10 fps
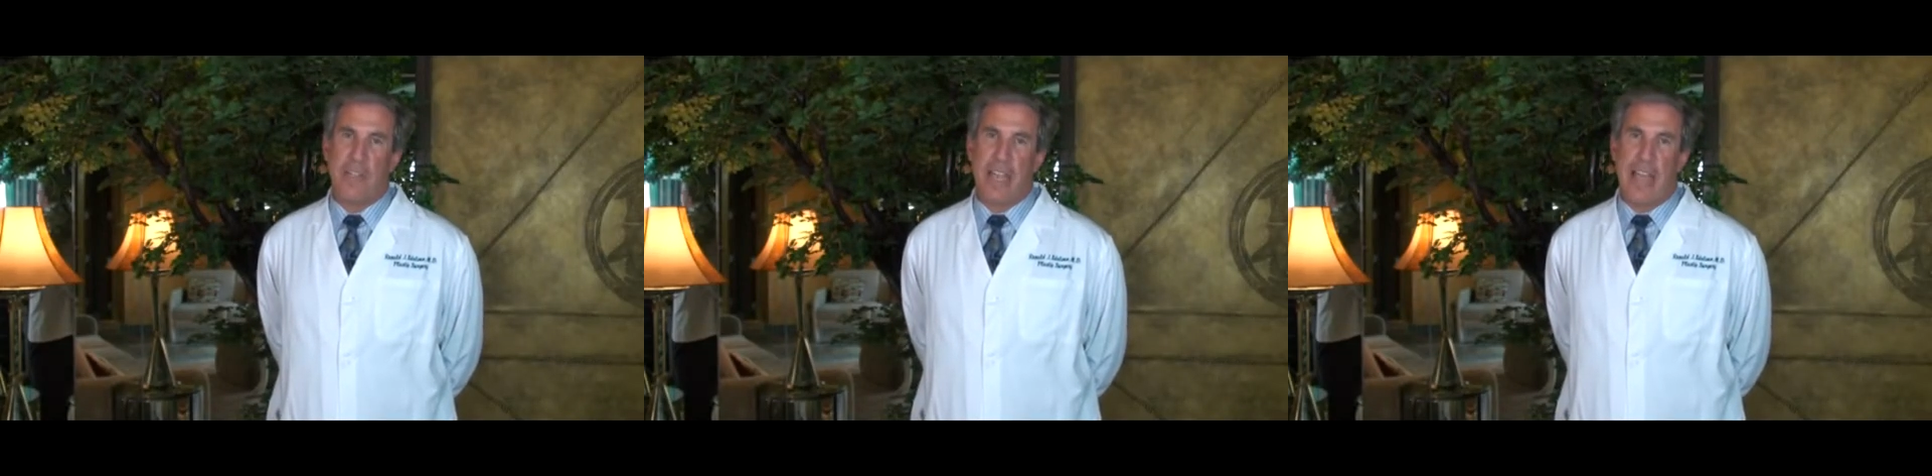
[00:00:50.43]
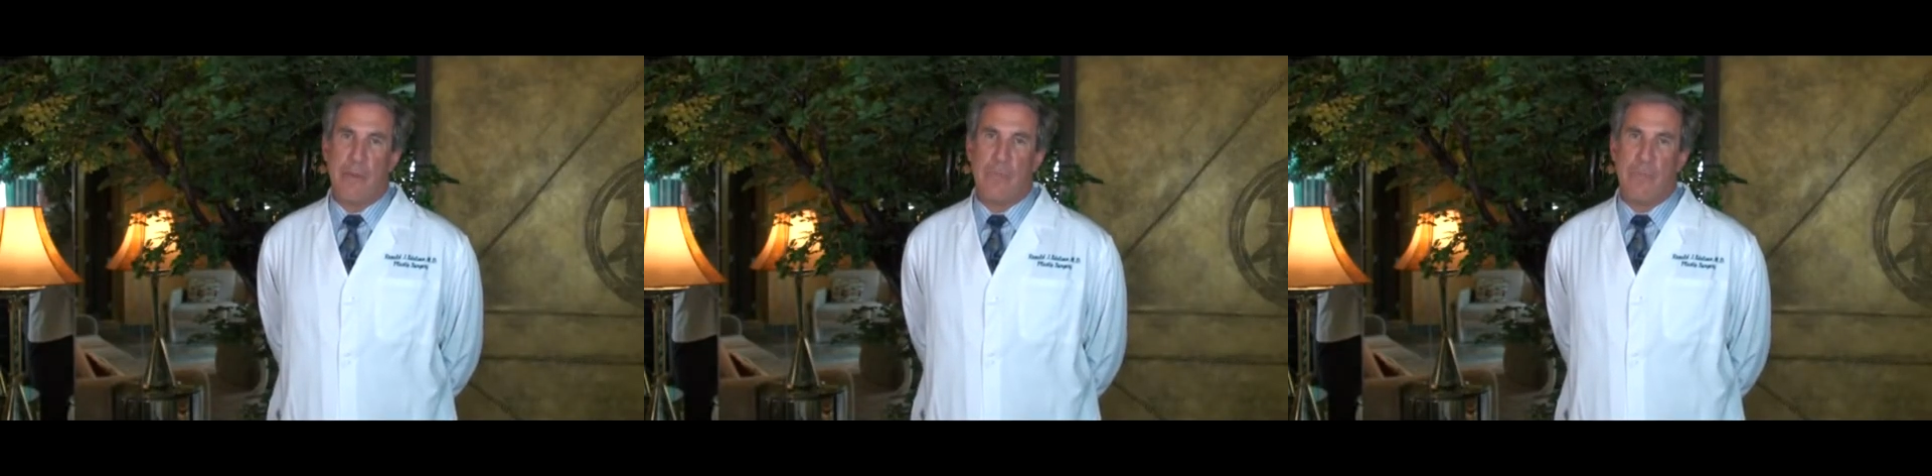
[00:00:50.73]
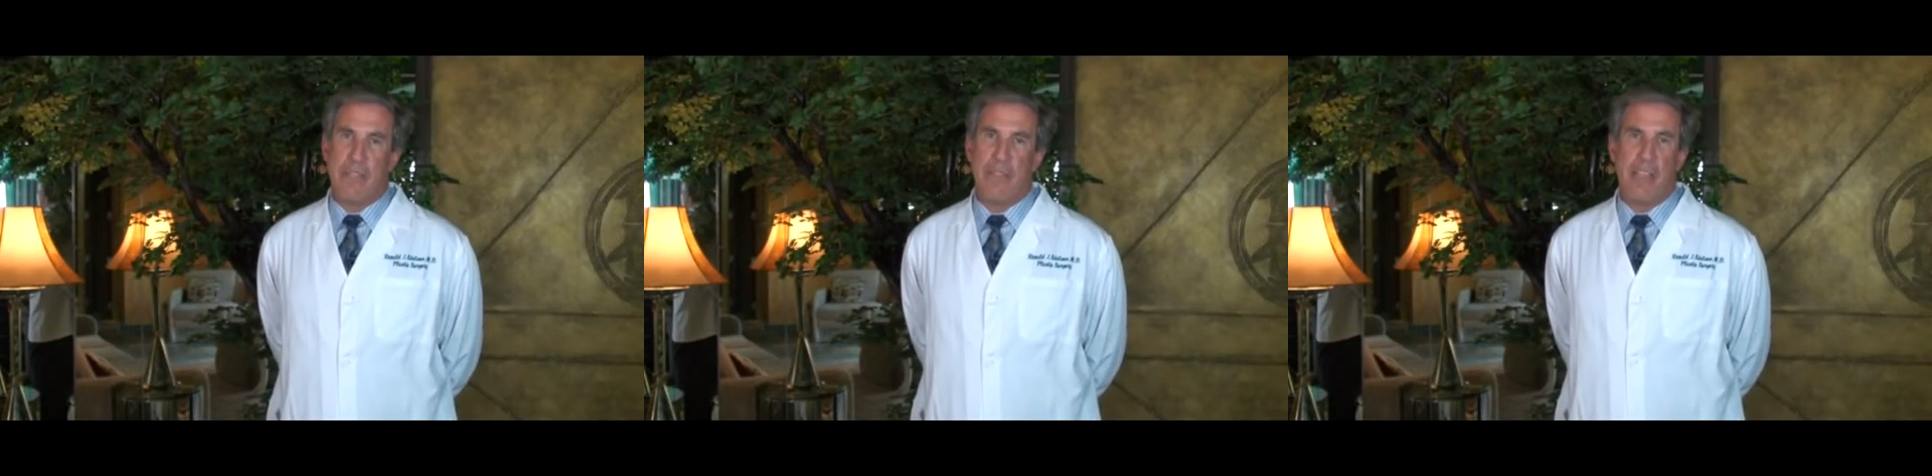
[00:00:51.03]
the
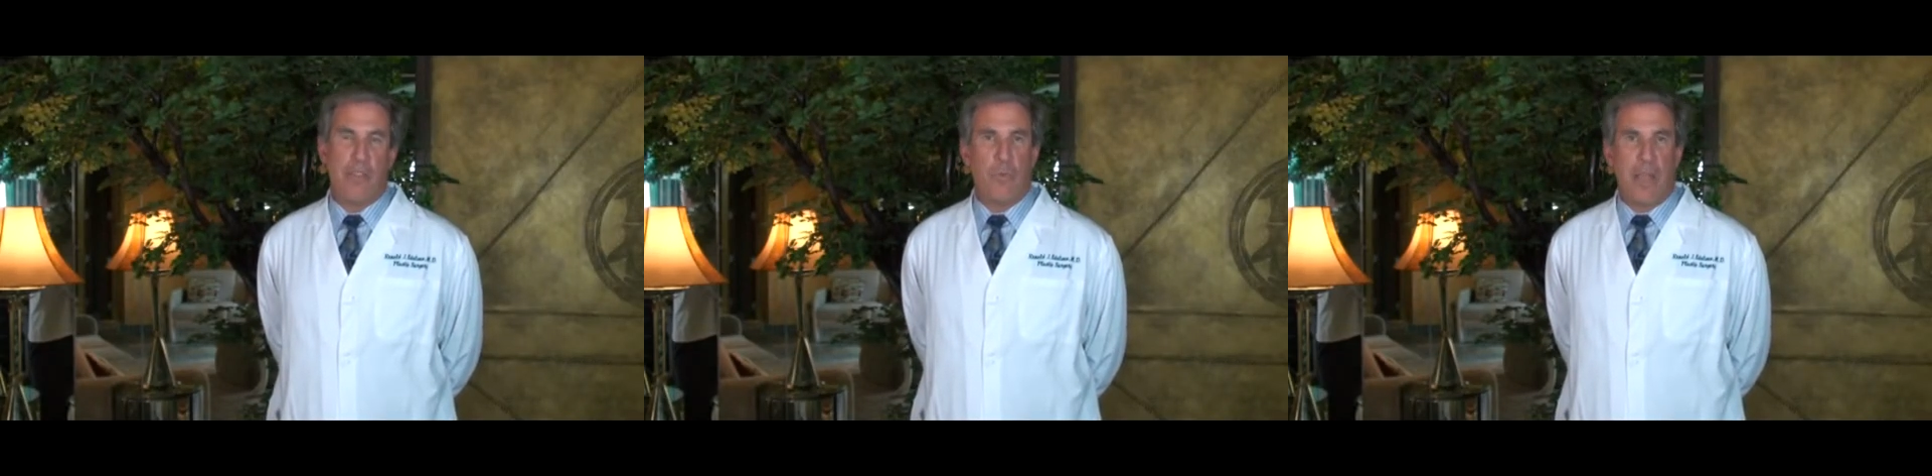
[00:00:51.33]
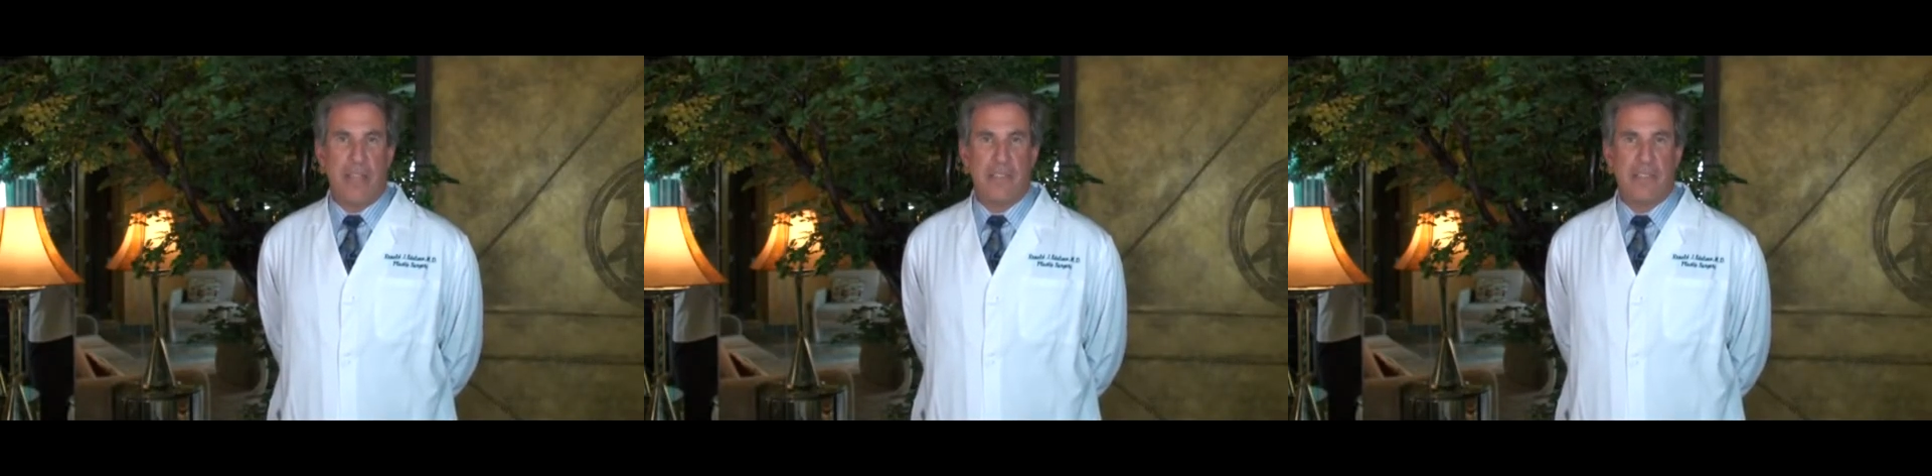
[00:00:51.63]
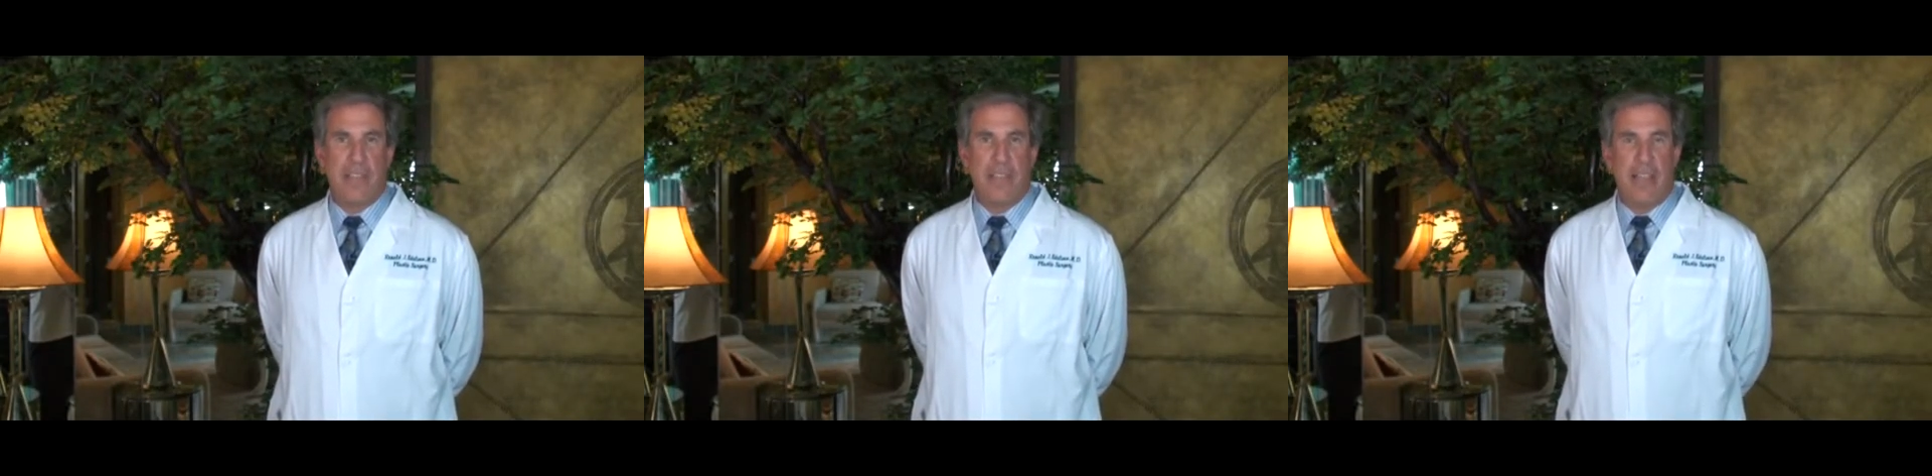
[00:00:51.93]
abdomen and the
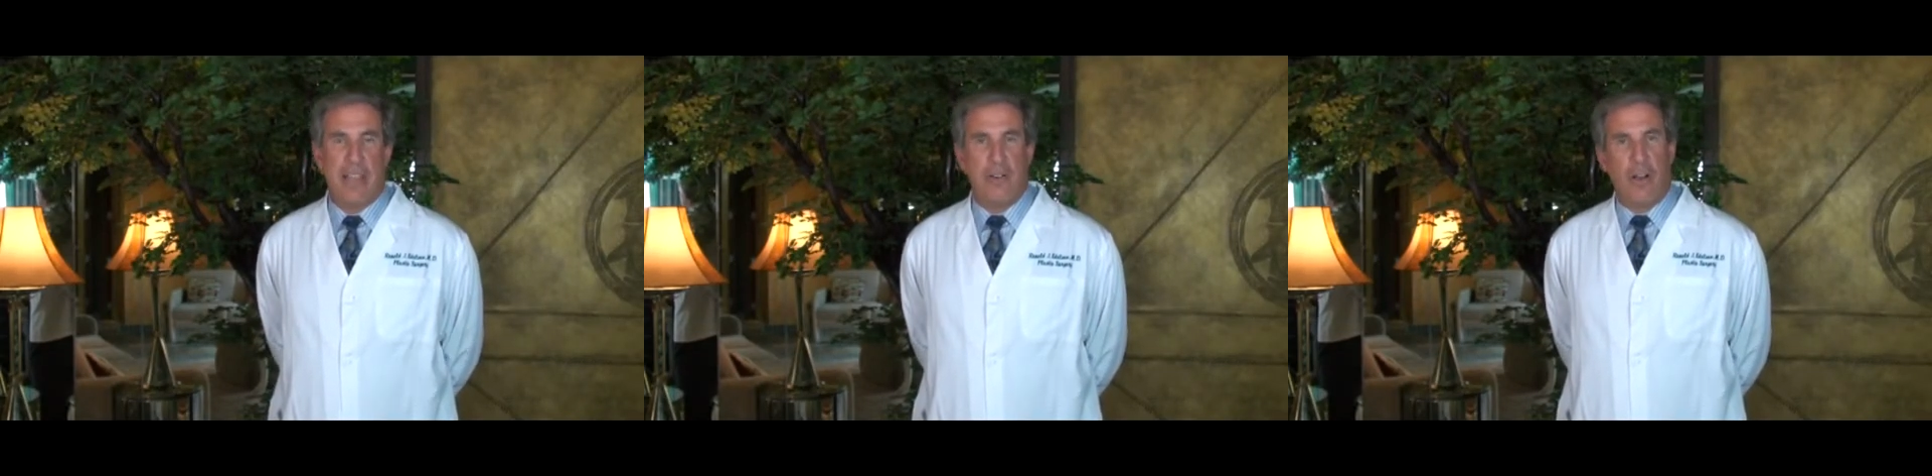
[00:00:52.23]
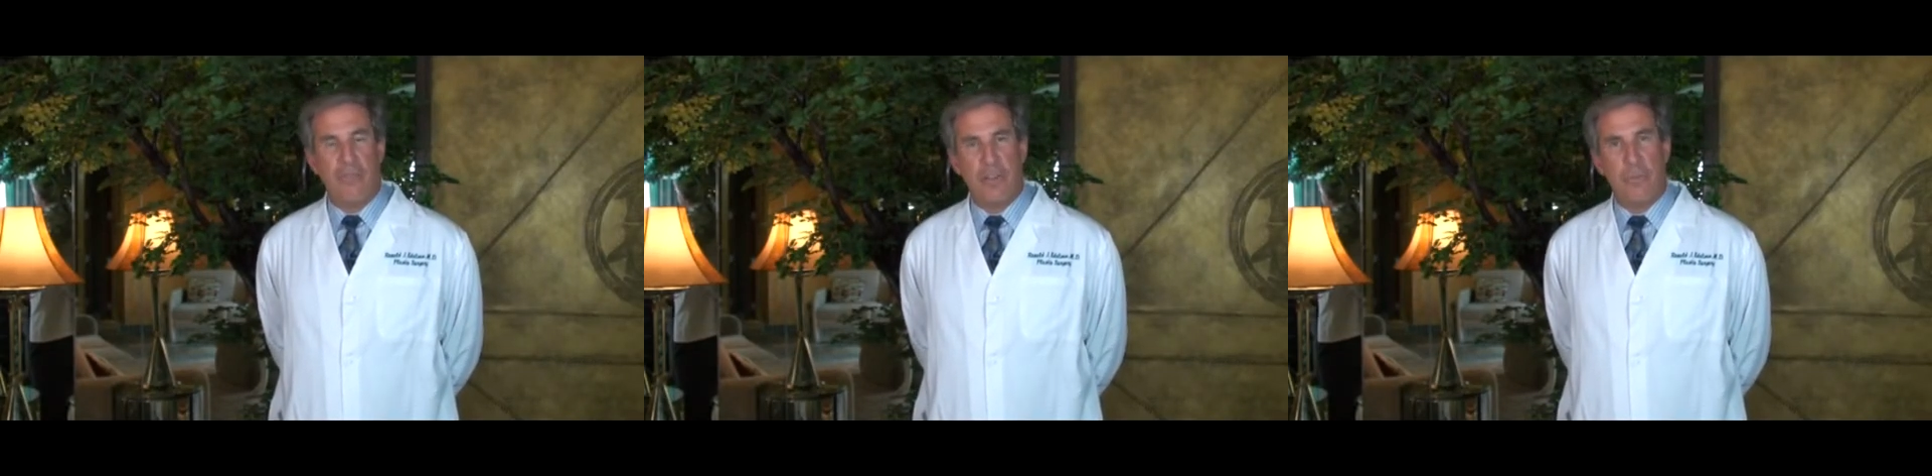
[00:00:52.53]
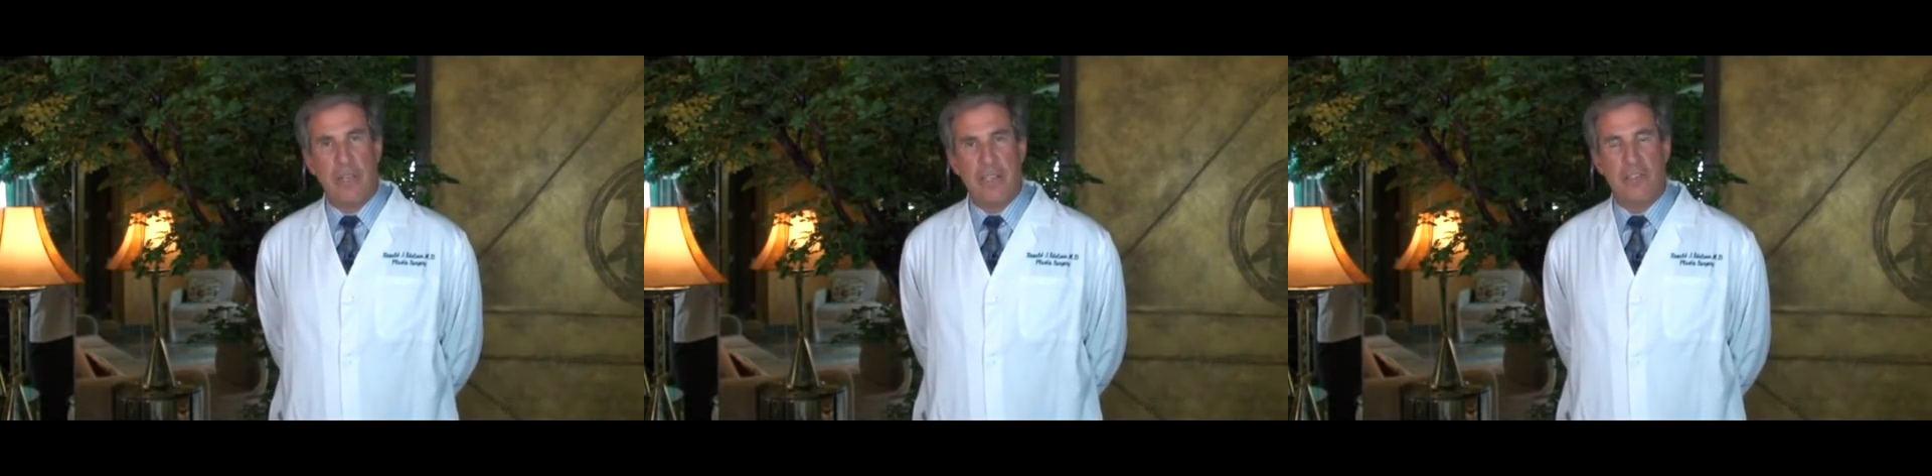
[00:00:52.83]
waist, and often we can